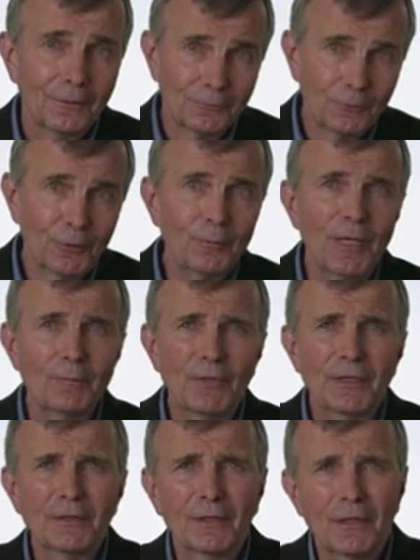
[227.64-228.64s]
The rule may
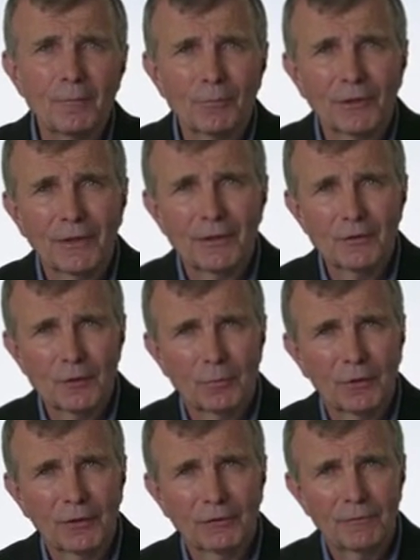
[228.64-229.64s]
be
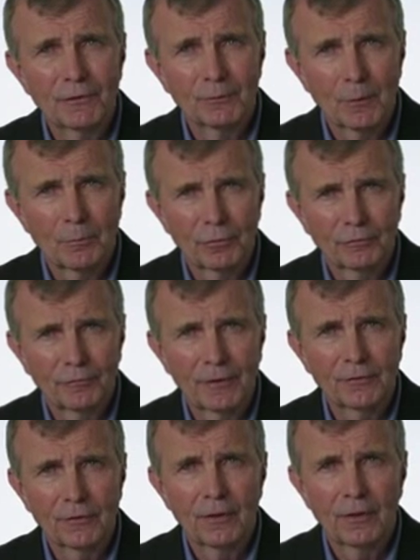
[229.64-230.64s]
incomprehensible even to a
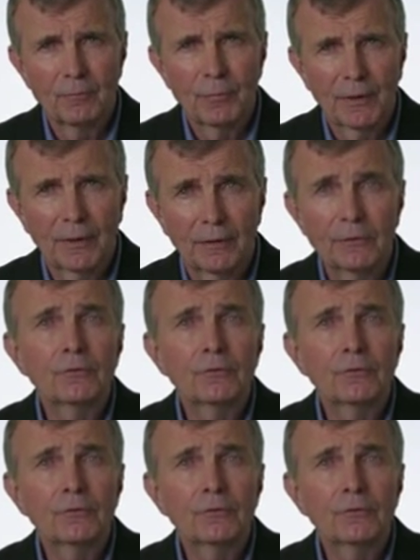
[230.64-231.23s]
professional umpire.